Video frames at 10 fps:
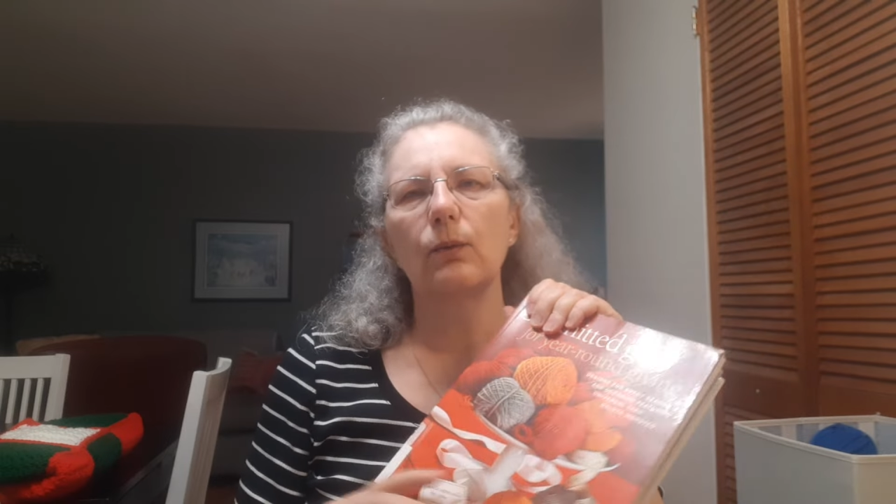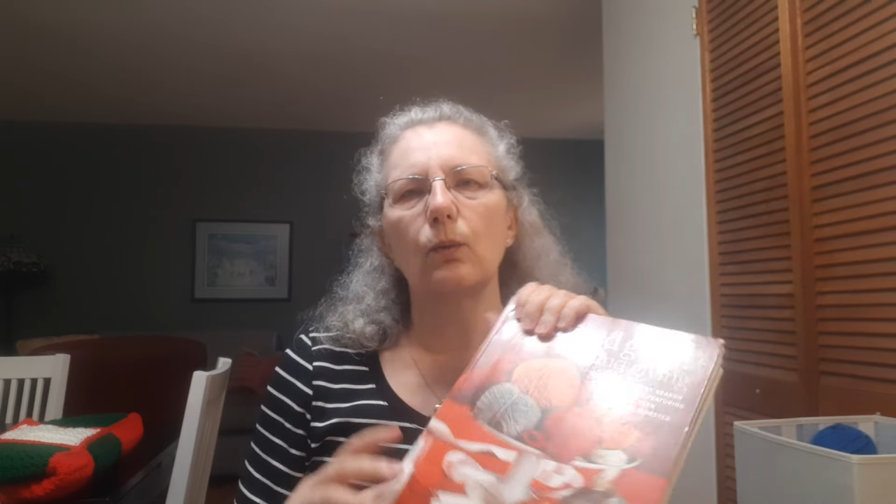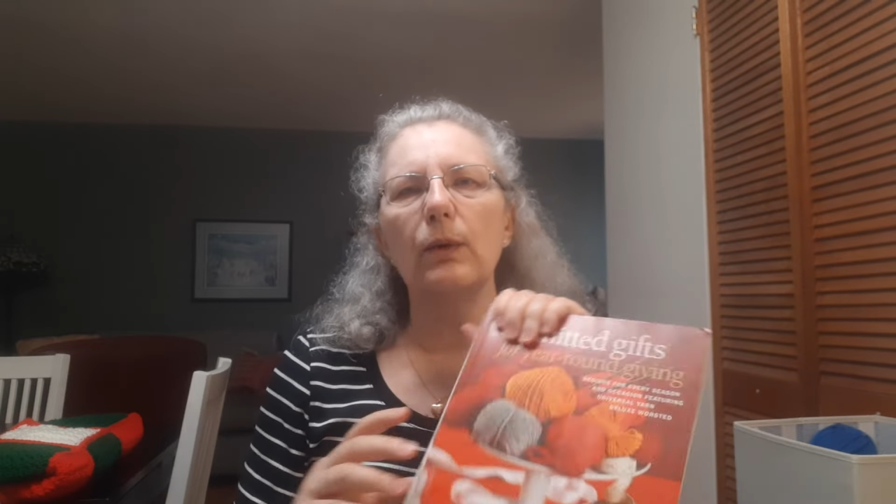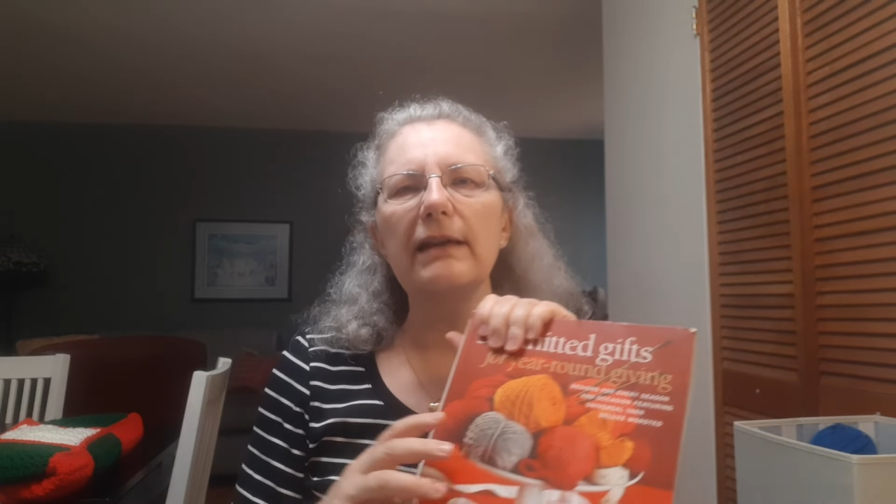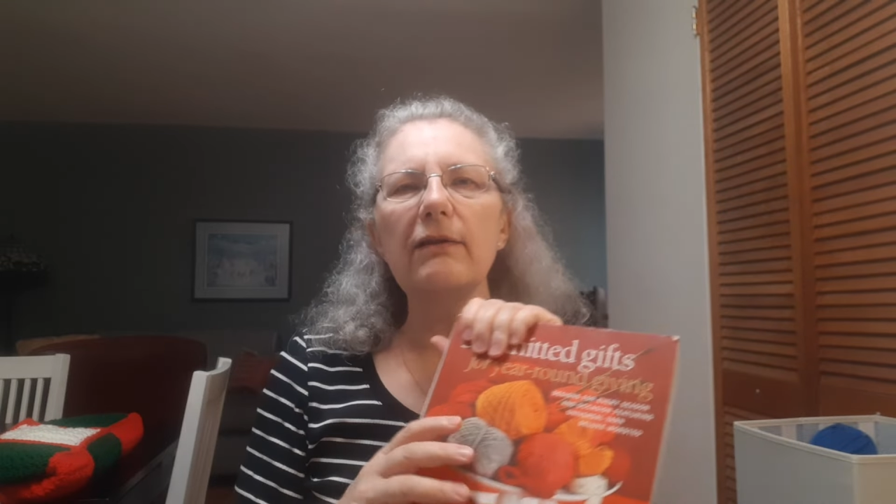
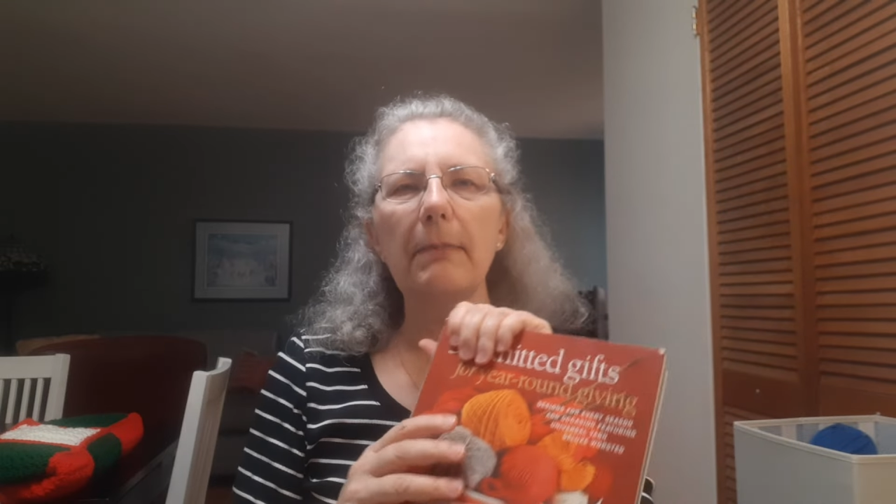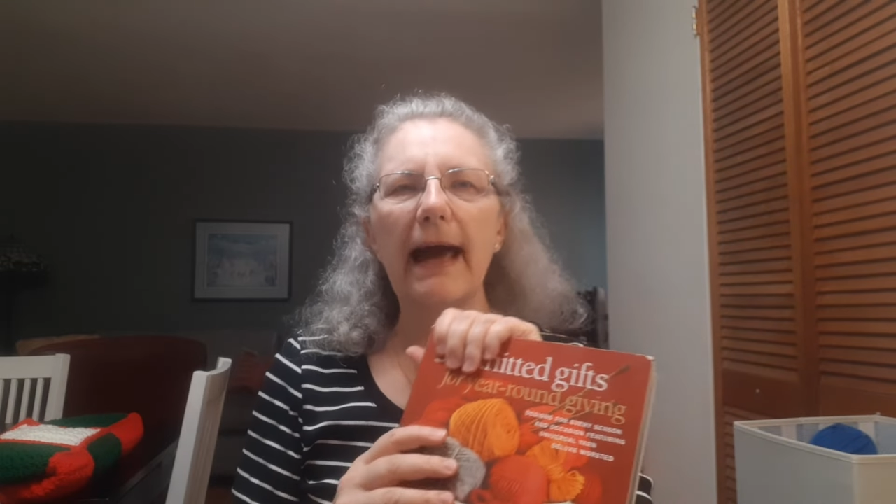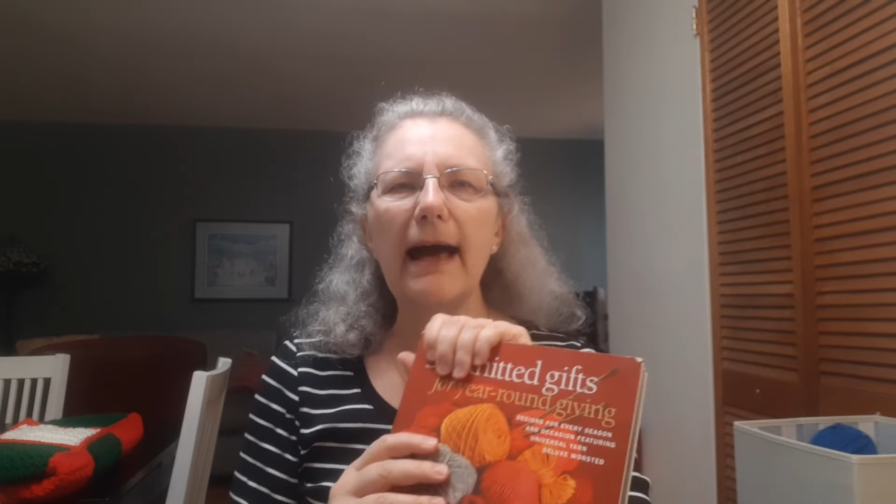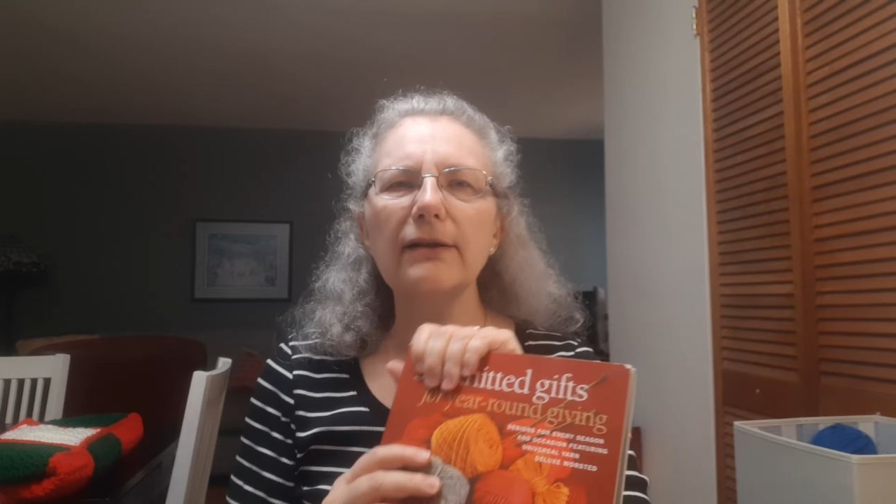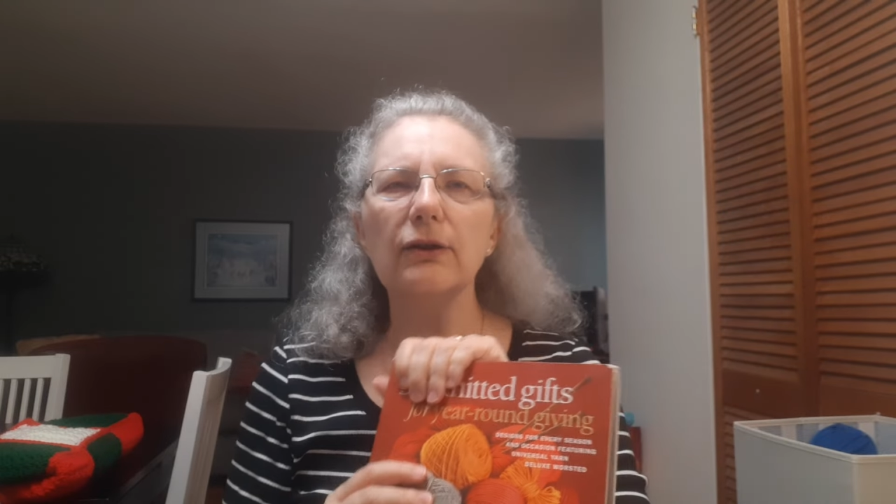with
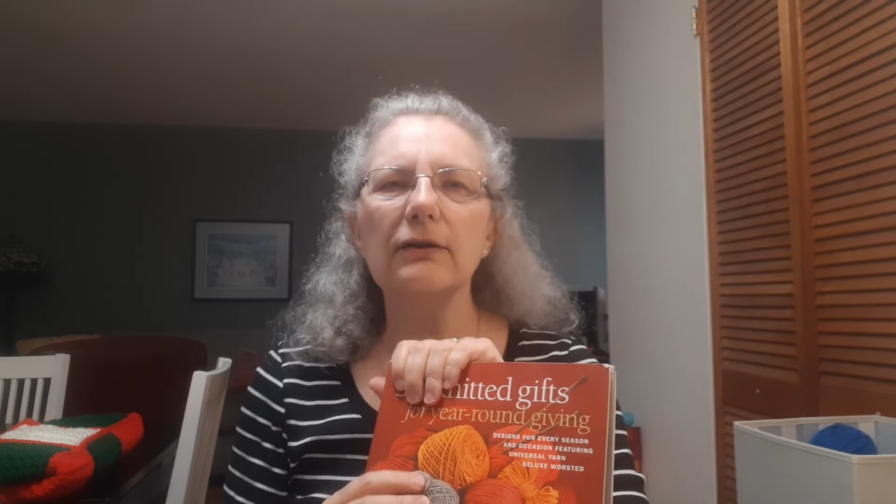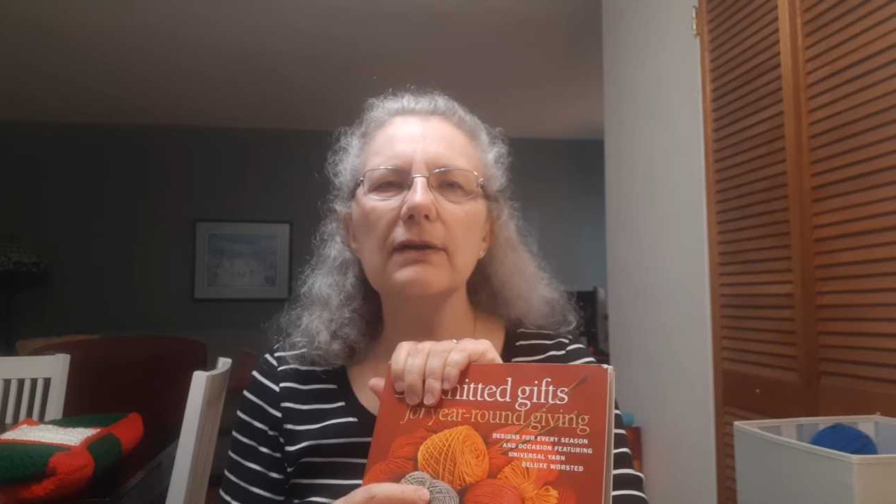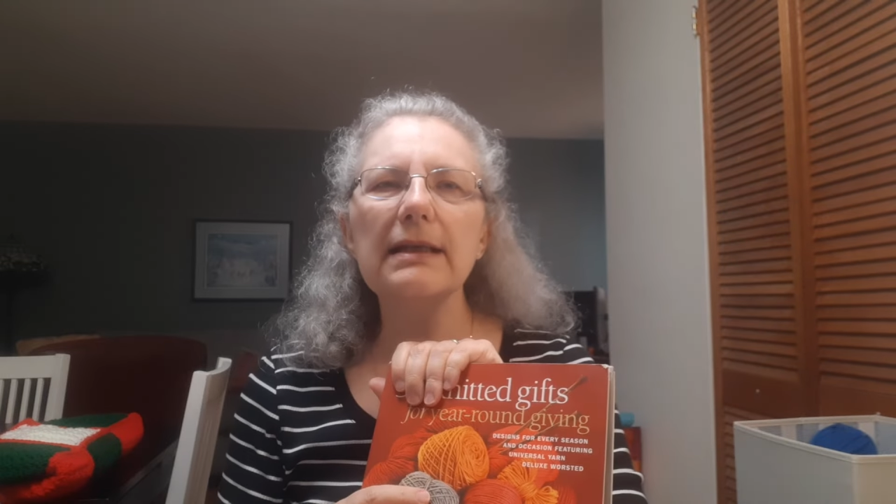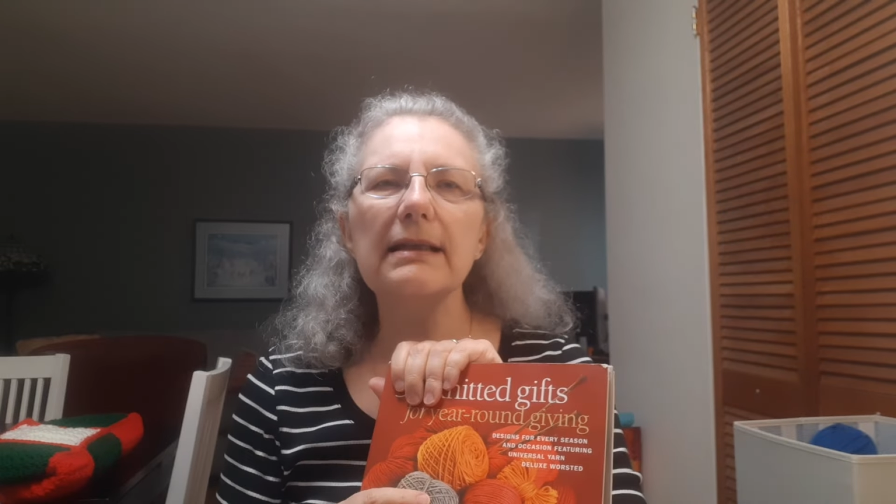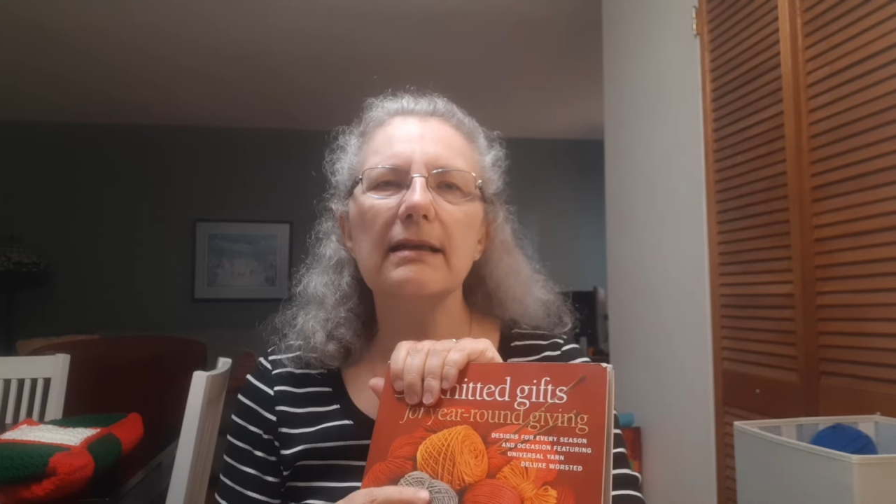
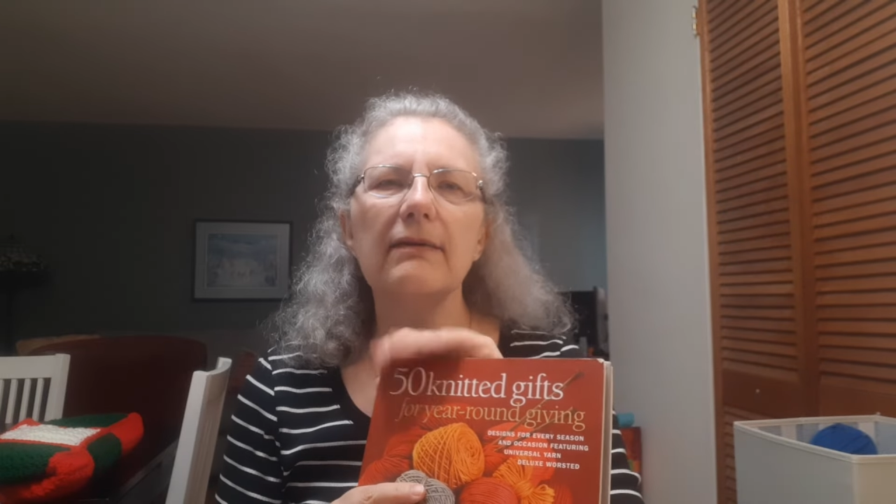patterns